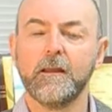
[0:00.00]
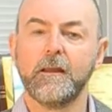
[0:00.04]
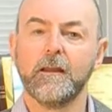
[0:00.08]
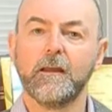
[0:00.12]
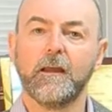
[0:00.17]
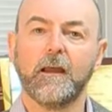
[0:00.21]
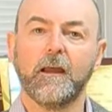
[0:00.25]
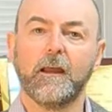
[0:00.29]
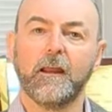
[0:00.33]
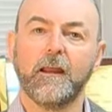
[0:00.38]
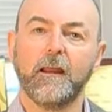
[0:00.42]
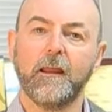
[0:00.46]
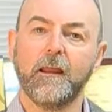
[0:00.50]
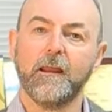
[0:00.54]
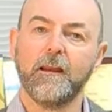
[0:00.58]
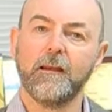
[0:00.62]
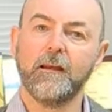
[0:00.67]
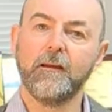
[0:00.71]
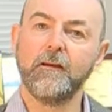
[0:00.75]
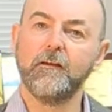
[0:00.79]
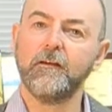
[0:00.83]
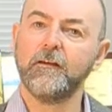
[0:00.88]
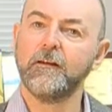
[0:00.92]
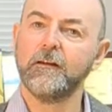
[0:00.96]

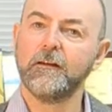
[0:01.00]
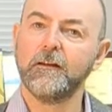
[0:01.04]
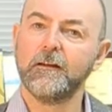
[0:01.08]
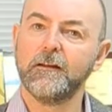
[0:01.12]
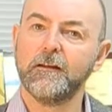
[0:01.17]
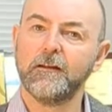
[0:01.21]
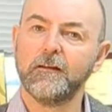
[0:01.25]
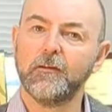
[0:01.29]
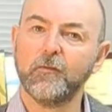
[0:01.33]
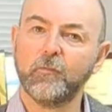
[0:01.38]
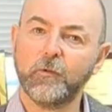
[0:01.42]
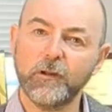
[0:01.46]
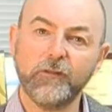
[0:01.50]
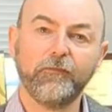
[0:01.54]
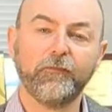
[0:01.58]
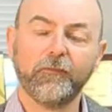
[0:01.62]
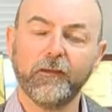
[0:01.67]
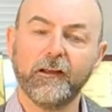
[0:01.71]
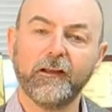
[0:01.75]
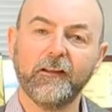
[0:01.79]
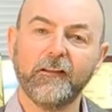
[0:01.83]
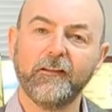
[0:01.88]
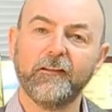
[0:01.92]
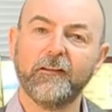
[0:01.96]
And we
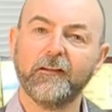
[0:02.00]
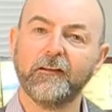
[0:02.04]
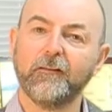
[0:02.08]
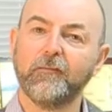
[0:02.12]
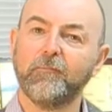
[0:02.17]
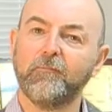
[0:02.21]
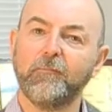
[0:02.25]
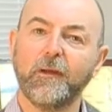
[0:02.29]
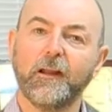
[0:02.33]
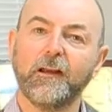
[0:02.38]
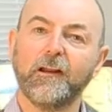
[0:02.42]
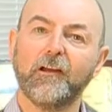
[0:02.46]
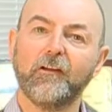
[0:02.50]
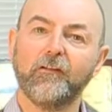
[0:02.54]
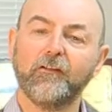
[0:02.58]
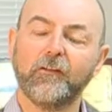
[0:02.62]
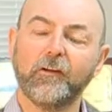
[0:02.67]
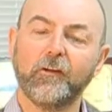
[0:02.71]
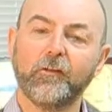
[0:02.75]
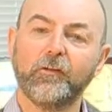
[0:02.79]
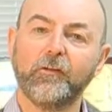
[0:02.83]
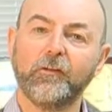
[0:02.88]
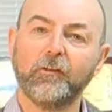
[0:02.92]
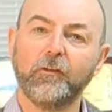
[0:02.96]
find that many of
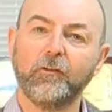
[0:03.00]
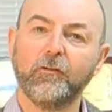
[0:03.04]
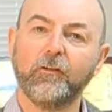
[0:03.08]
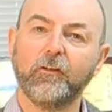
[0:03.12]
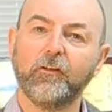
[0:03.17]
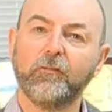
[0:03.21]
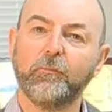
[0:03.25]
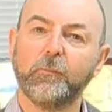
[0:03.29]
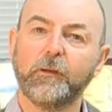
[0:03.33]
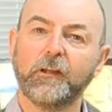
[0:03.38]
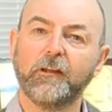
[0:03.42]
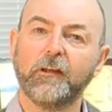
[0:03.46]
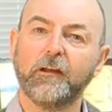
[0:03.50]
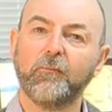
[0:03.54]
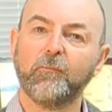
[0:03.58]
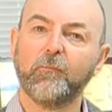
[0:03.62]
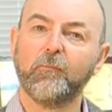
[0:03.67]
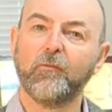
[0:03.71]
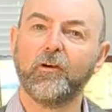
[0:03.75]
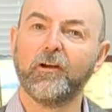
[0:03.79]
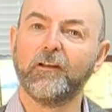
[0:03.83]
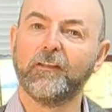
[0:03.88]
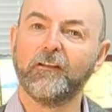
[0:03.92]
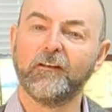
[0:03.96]
our students become
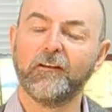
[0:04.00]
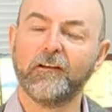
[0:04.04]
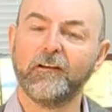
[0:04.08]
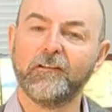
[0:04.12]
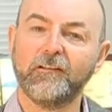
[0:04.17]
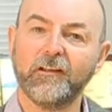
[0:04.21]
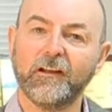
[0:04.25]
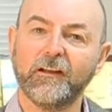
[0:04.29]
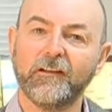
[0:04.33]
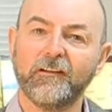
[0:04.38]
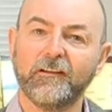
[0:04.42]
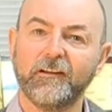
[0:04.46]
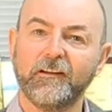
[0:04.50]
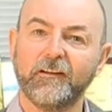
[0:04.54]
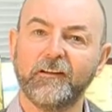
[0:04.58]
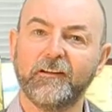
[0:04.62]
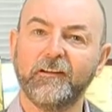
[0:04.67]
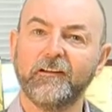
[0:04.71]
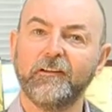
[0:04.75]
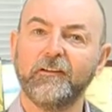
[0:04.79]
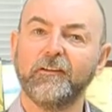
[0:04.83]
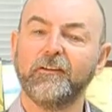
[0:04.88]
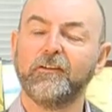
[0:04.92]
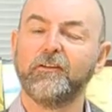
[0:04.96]
rather addicted
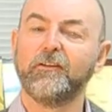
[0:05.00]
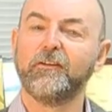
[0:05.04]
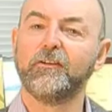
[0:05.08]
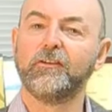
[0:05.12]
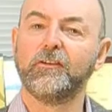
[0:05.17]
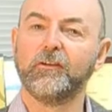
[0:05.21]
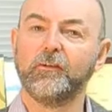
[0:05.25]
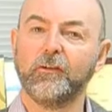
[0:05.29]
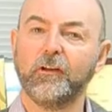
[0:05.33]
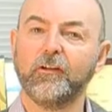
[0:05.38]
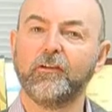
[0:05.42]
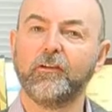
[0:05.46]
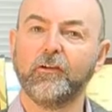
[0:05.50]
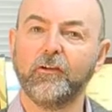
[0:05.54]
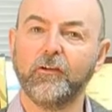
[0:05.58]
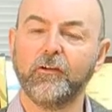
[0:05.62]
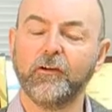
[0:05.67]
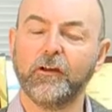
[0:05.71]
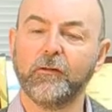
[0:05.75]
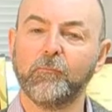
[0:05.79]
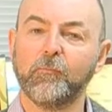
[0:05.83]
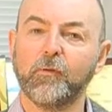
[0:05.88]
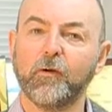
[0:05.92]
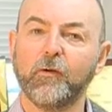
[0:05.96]
to this
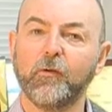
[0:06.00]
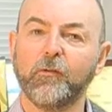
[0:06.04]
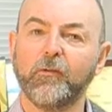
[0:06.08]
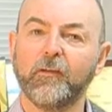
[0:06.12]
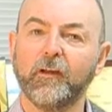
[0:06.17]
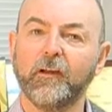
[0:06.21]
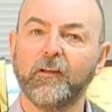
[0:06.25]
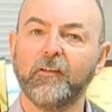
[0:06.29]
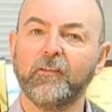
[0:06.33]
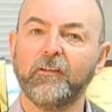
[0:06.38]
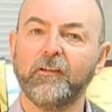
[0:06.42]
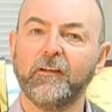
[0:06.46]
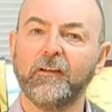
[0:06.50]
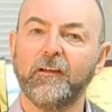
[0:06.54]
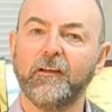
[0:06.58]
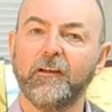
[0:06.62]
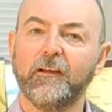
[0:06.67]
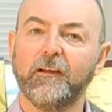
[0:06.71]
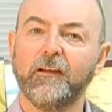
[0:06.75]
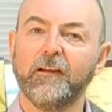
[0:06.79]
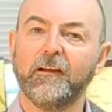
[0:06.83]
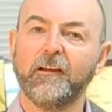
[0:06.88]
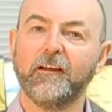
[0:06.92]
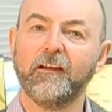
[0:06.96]
learning process.
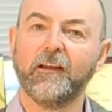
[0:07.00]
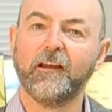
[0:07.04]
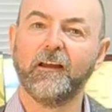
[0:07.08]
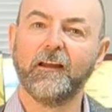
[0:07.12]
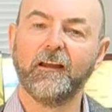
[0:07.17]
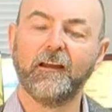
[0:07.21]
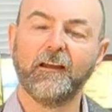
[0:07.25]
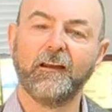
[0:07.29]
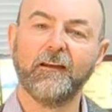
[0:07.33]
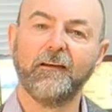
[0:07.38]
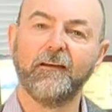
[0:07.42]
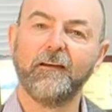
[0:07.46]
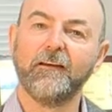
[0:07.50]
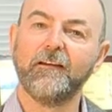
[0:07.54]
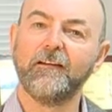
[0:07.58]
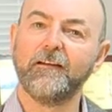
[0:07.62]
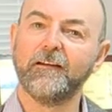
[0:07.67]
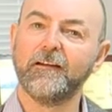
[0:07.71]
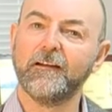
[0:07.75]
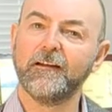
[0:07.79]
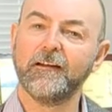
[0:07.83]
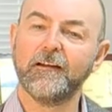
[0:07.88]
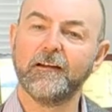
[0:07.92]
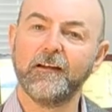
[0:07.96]
And
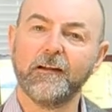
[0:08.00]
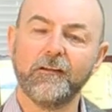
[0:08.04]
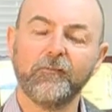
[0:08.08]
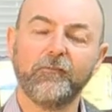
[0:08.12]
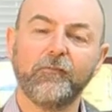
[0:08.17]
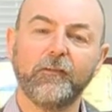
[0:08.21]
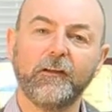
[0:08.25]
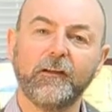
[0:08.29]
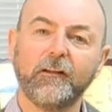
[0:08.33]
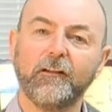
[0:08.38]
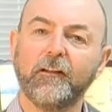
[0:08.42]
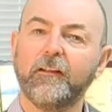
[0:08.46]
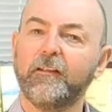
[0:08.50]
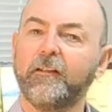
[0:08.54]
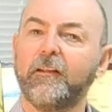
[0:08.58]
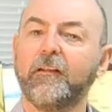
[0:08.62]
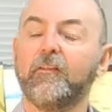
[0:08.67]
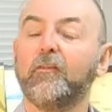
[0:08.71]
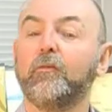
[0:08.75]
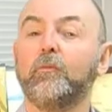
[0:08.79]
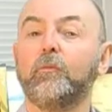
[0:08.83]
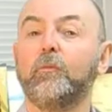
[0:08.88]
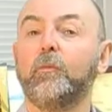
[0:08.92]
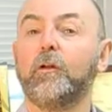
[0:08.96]
I feel that
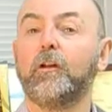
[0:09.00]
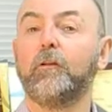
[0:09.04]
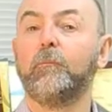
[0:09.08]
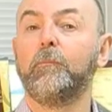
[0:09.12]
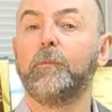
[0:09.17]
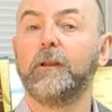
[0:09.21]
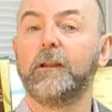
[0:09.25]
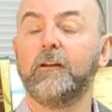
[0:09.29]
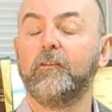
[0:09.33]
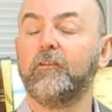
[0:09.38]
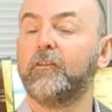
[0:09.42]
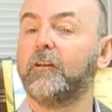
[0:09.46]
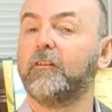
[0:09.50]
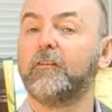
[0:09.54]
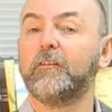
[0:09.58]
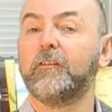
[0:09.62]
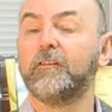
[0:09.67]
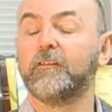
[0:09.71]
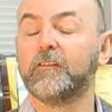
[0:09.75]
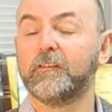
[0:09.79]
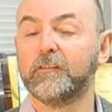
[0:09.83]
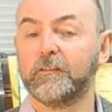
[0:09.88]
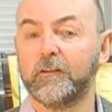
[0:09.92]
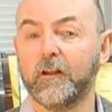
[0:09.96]
this will be just the
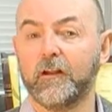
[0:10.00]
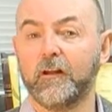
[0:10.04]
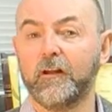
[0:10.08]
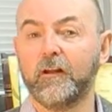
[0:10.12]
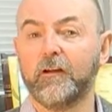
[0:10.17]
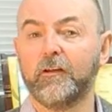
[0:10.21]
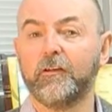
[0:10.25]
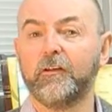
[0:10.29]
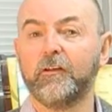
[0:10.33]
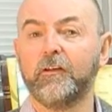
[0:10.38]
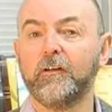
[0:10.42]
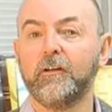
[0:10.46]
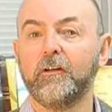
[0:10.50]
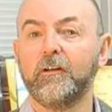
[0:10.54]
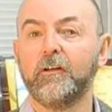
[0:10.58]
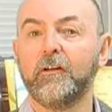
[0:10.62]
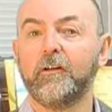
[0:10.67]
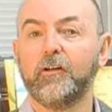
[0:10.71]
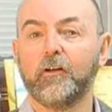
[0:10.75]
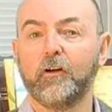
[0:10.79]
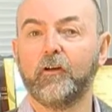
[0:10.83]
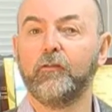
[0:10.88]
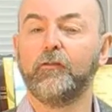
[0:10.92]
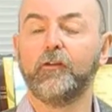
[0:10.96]
start
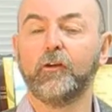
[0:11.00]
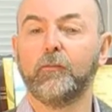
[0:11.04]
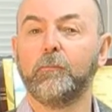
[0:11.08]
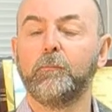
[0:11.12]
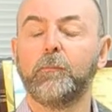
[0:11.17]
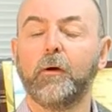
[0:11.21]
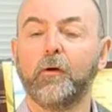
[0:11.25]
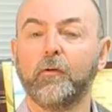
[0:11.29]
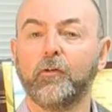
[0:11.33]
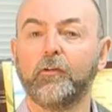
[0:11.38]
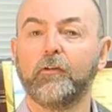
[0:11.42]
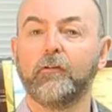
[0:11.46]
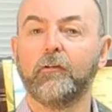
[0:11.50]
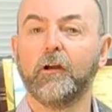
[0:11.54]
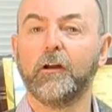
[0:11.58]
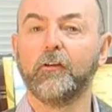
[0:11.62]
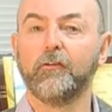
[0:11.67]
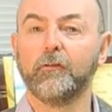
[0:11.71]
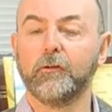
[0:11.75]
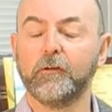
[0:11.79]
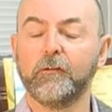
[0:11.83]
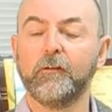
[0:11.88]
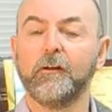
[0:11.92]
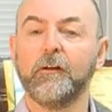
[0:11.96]
of your
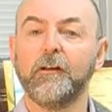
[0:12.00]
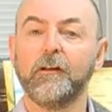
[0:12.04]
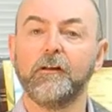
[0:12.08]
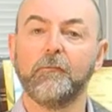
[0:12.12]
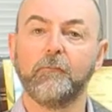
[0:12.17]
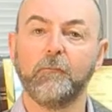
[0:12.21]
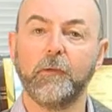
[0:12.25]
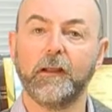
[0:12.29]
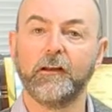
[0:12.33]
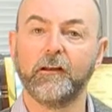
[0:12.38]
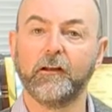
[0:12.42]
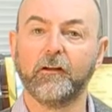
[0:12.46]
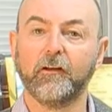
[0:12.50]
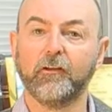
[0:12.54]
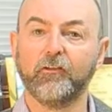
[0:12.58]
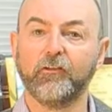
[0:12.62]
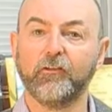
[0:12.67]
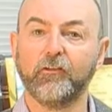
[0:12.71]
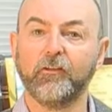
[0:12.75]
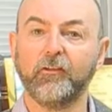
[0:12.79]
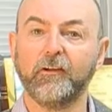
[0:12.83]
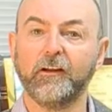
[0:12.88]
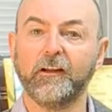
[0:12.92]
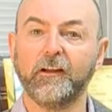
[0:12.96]
postgraduate medical
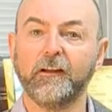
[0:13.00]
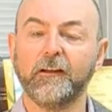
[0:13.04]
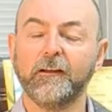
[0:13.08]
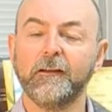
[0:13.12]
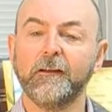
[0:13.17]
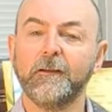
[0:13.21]
journey.